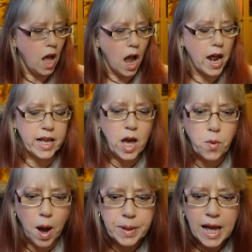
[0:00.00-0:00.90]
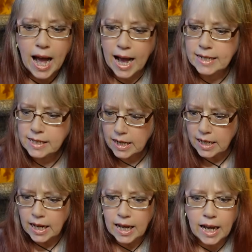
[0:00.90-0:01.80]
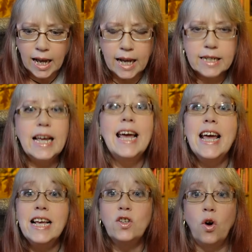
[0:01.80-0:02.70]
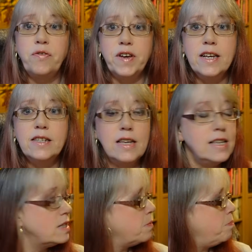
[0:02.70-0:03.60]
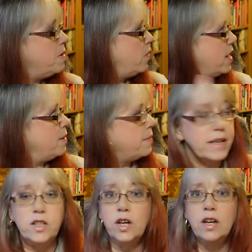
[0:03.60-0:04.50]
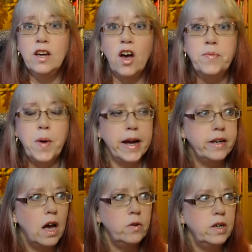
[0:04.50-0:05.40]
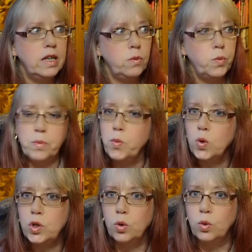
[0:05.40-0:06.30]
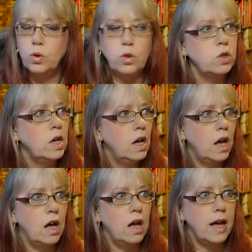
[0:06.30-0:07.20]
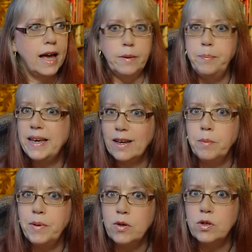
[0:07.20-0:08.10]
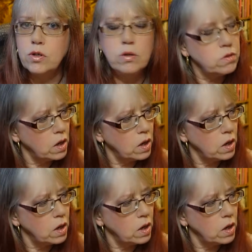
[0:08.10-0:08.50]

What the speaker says: And I go up, and his office is the mirror image of mine, only with more swords and bigger computers.